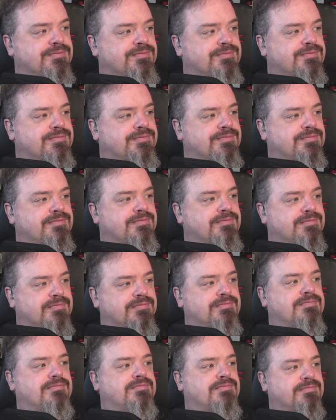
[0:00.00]

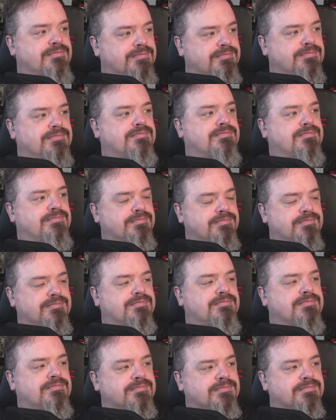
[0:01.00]

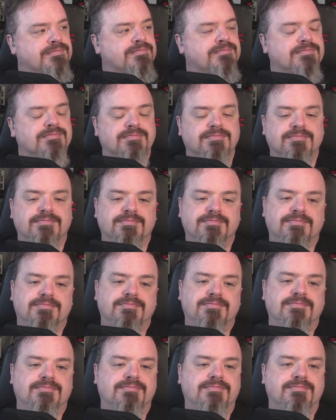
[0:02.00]

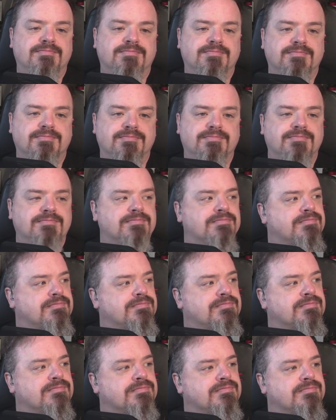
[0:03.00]

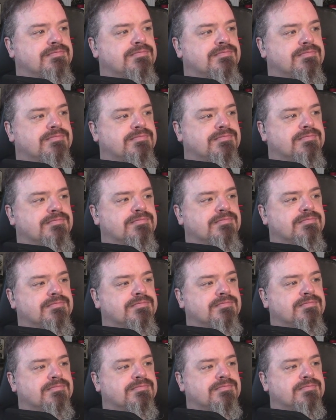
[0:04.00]

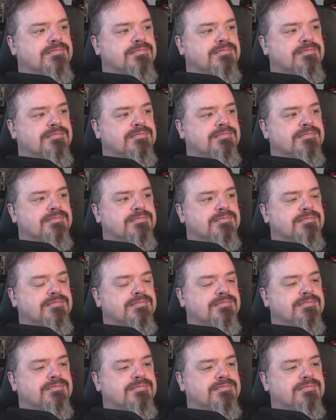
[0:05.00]

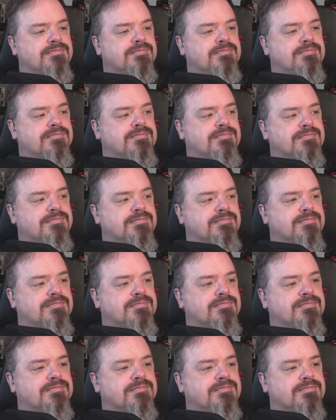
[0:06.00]

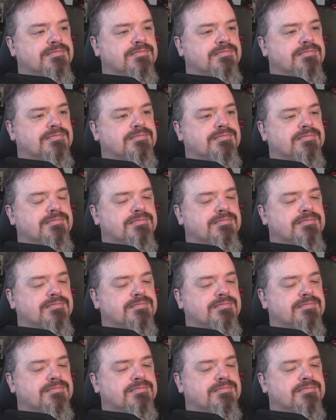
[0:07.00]
(not speaking)